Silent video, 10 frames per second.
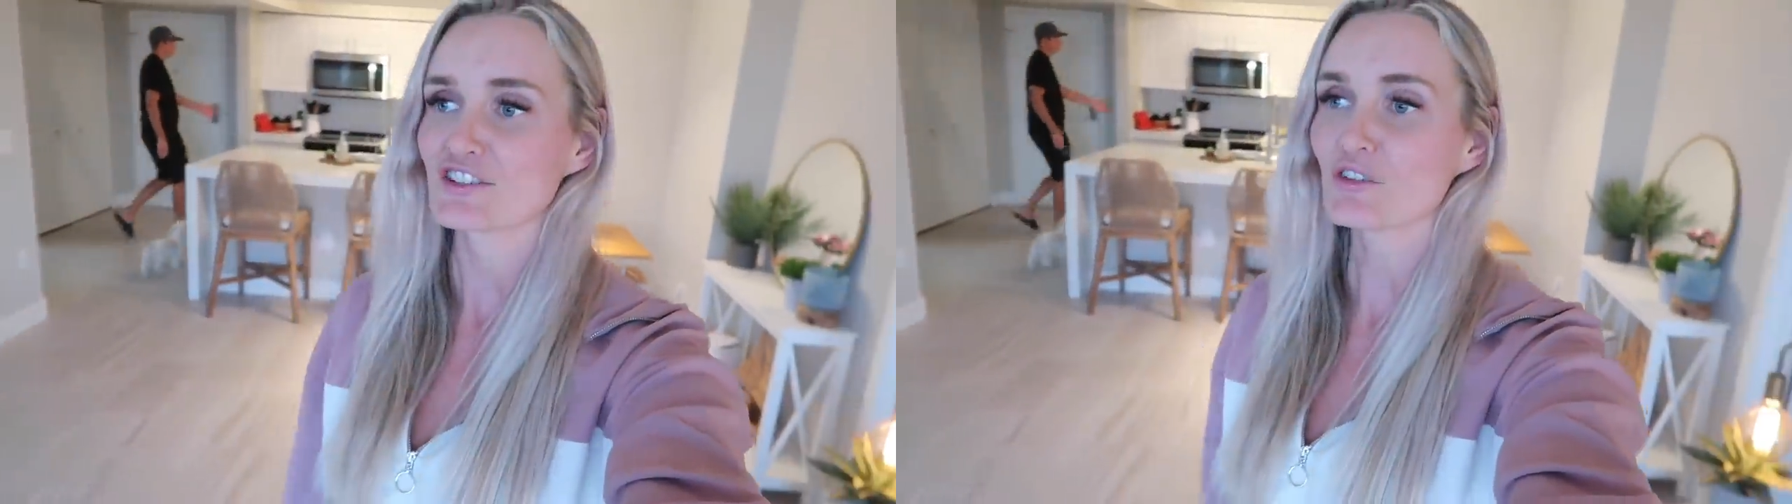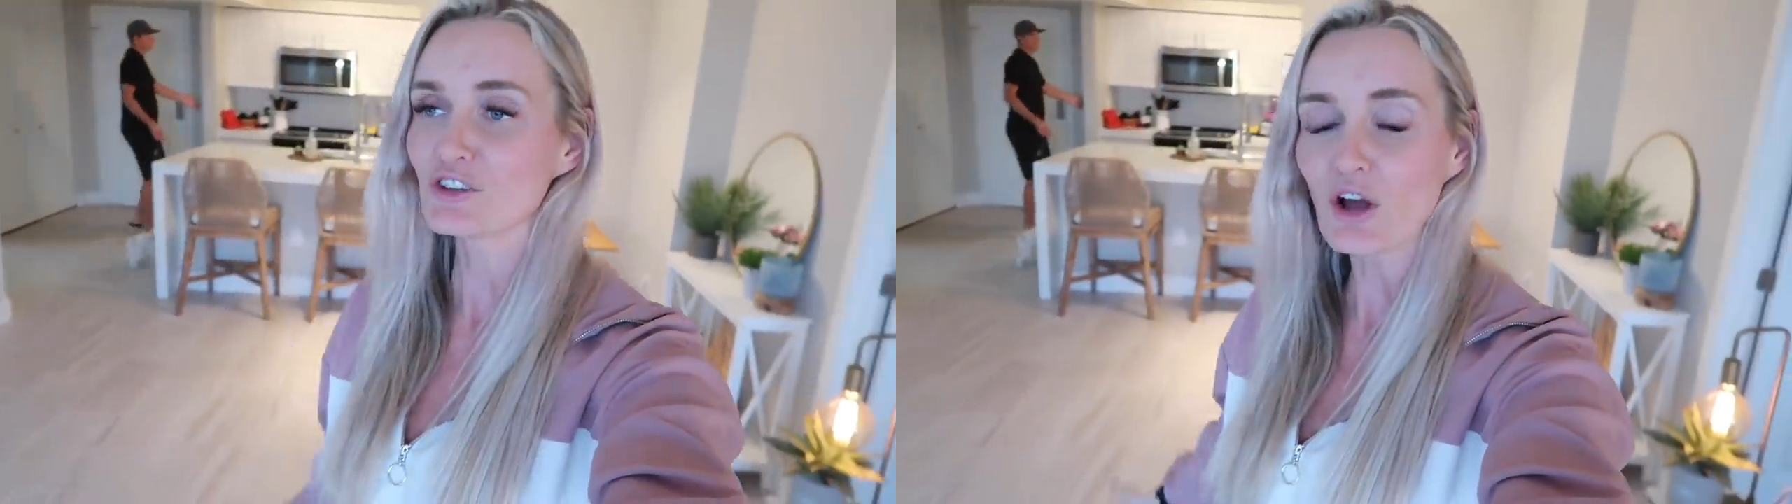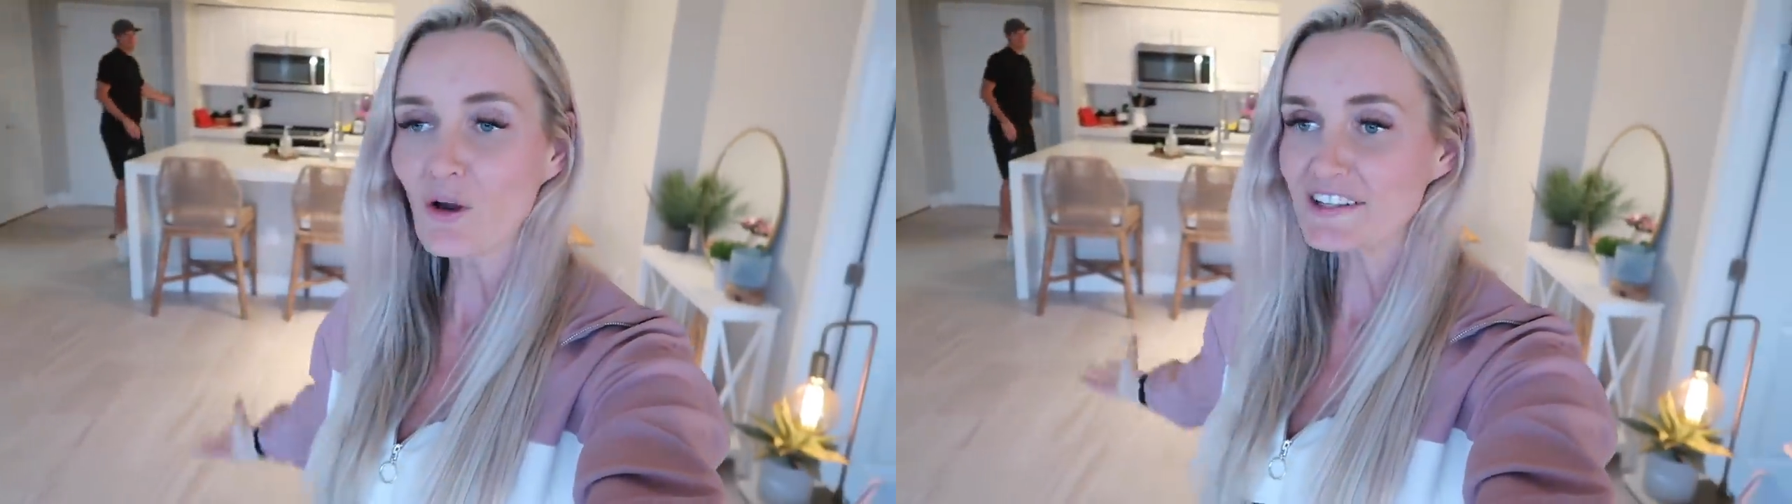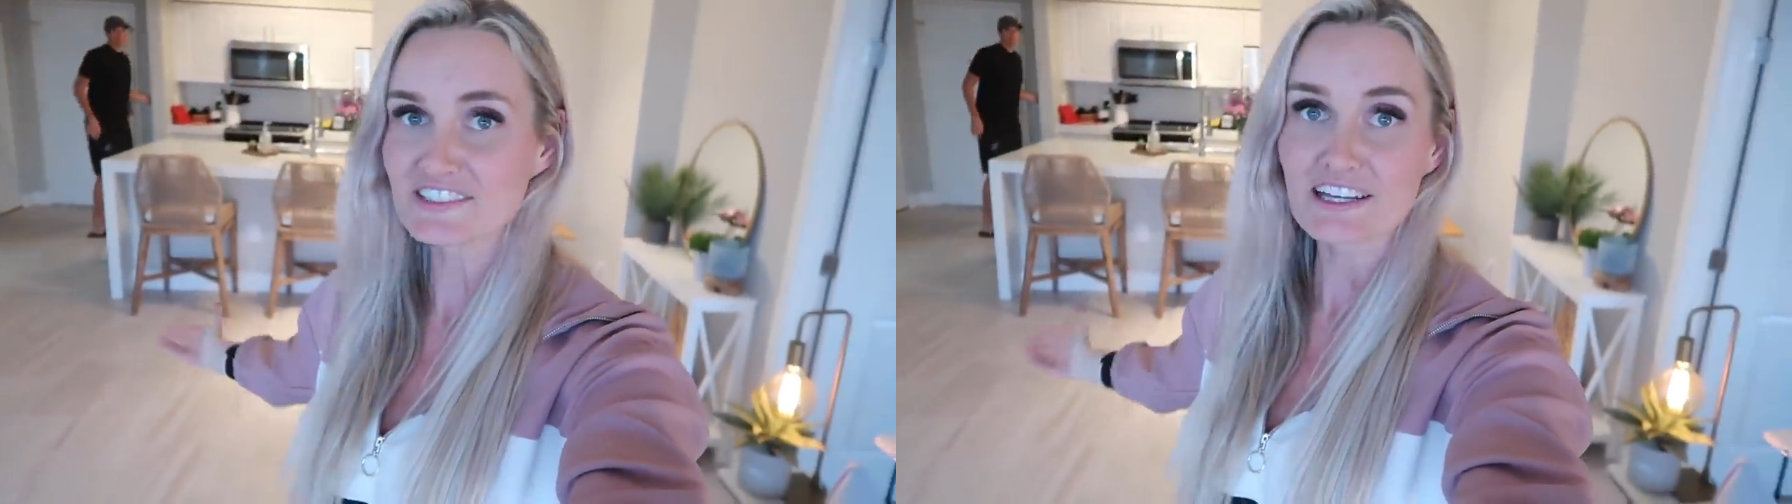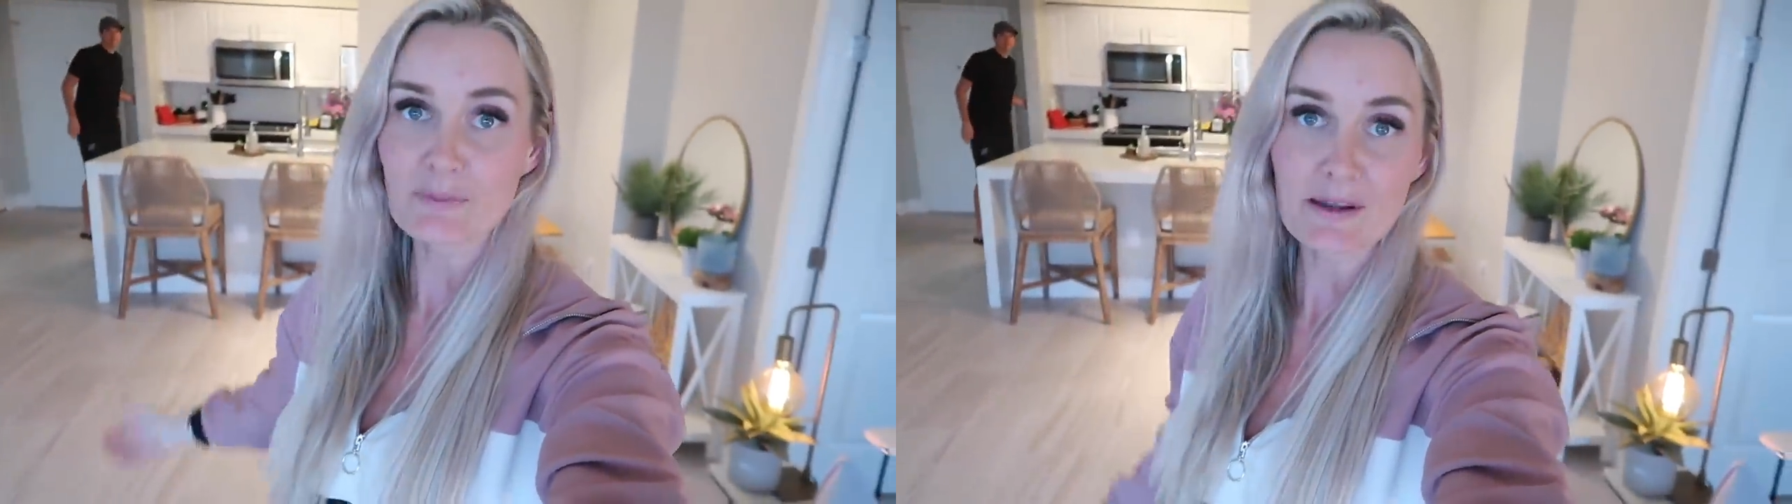So you know, I
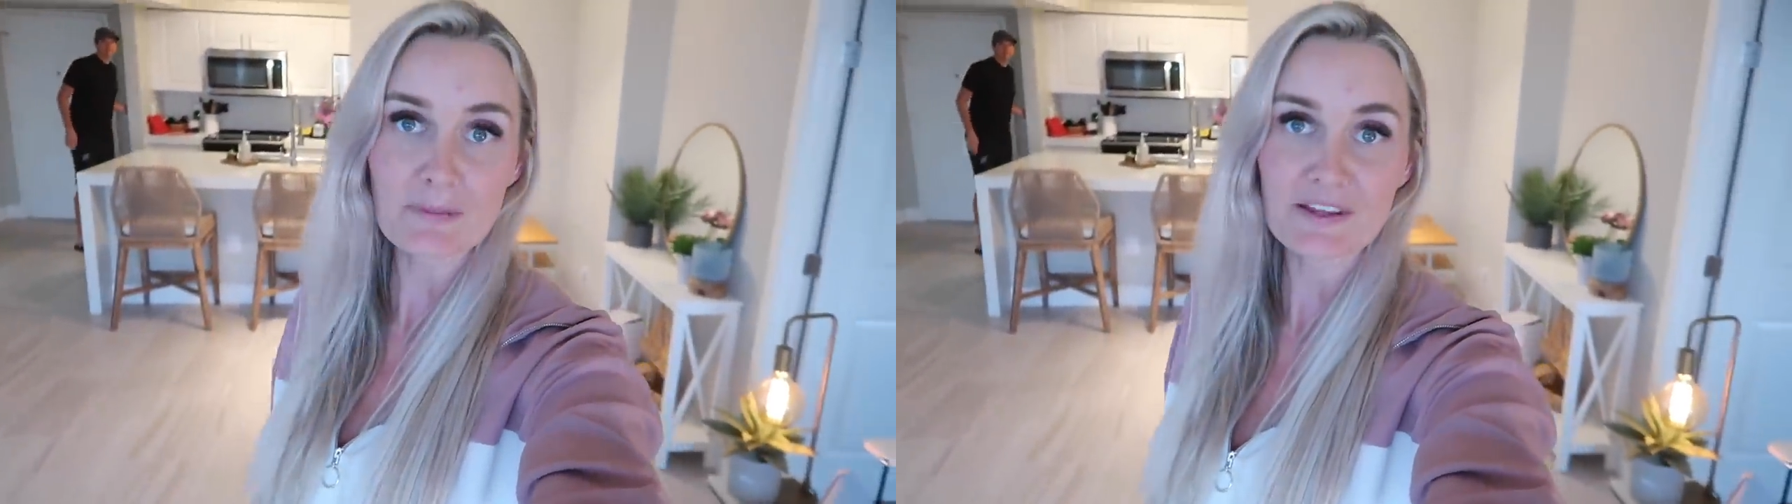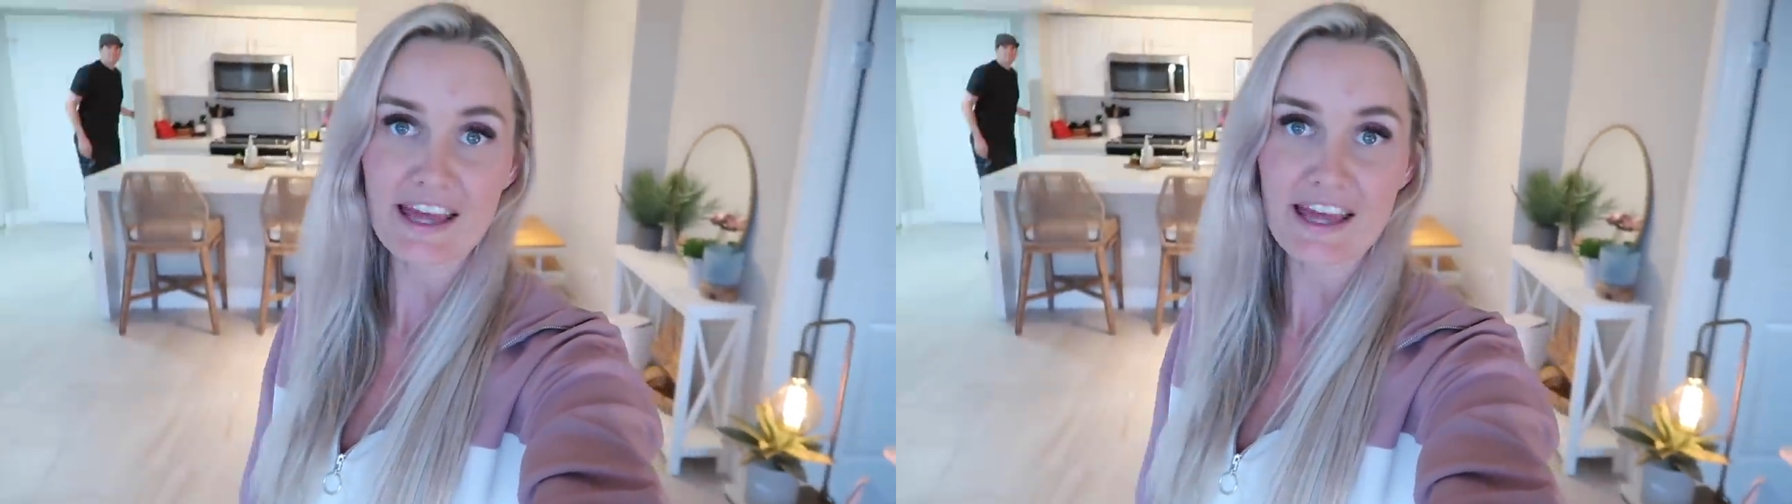decided to pick up the